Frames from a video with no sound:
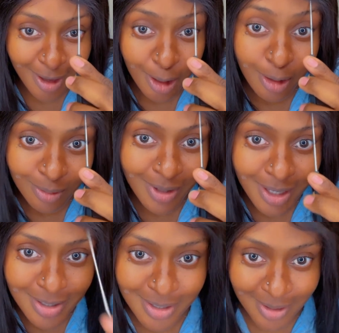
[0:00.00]

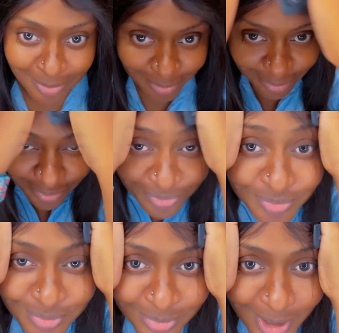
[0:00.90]
Glueless.
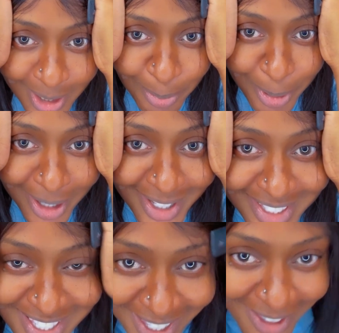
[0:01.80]
You can barely
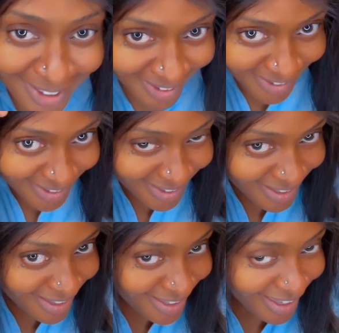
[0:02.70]
see.
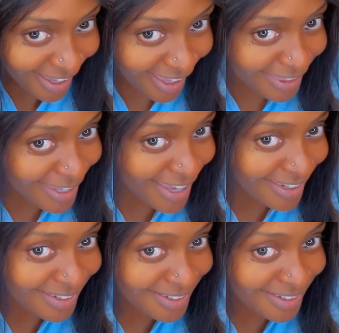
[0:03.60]
And then